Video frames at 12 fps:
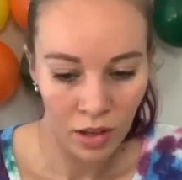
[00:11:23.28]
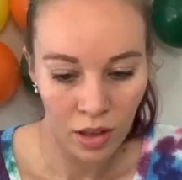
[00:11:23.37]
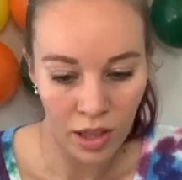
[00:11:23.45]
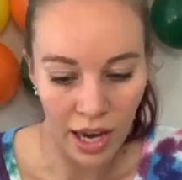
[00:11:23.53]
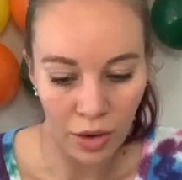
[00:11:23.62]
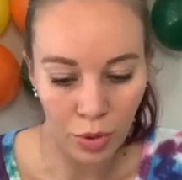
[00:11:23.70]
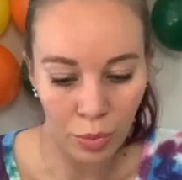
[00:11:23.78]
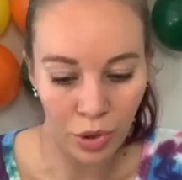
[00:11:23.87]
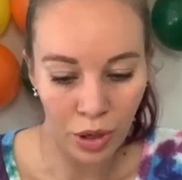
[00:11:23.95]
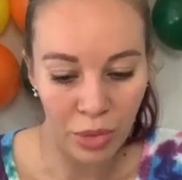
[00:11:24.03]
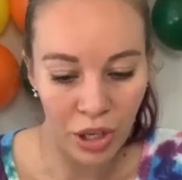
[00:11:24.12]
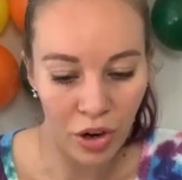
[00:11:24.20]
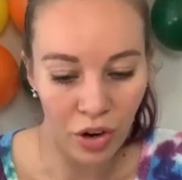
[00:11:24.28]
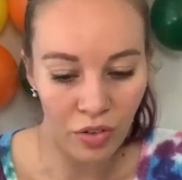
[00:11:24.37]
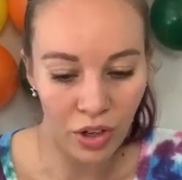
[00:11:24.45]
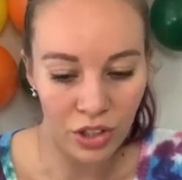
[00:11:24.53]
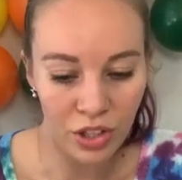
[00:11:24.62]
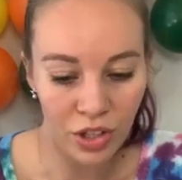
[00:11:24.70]
that will bring me
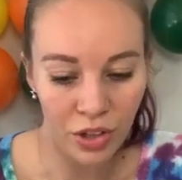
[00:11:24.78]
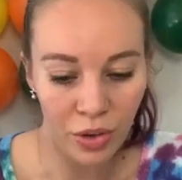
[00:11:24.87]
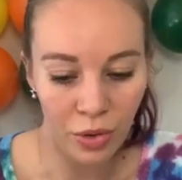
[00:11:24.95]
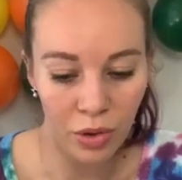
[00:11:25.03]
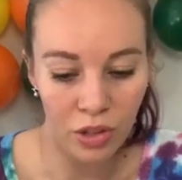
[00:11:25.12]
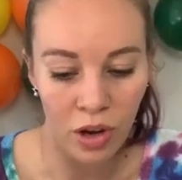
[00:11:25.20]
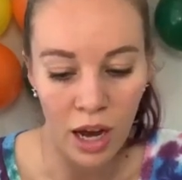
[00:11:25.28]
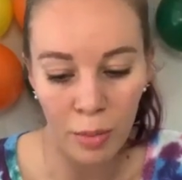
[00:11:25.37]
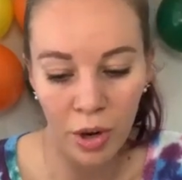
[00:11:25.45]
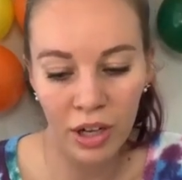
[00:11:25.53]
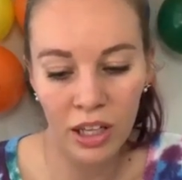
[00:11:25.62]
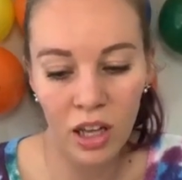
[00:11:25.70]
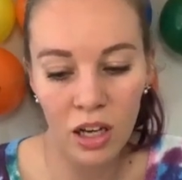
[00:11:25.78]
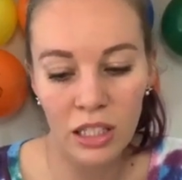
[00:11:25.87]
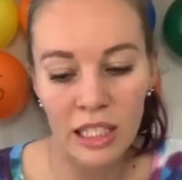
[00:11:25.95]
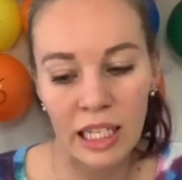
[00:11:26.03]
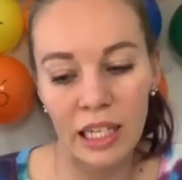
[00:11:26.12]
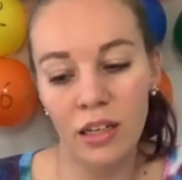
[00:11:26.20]
over to, so I'm already
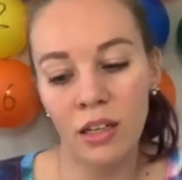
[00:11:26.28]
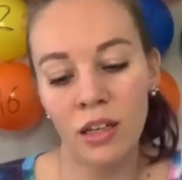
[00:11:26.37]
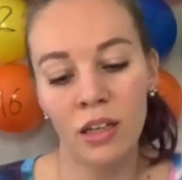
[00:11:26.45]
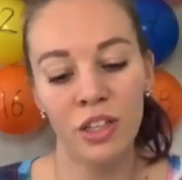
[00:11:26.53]
logged in.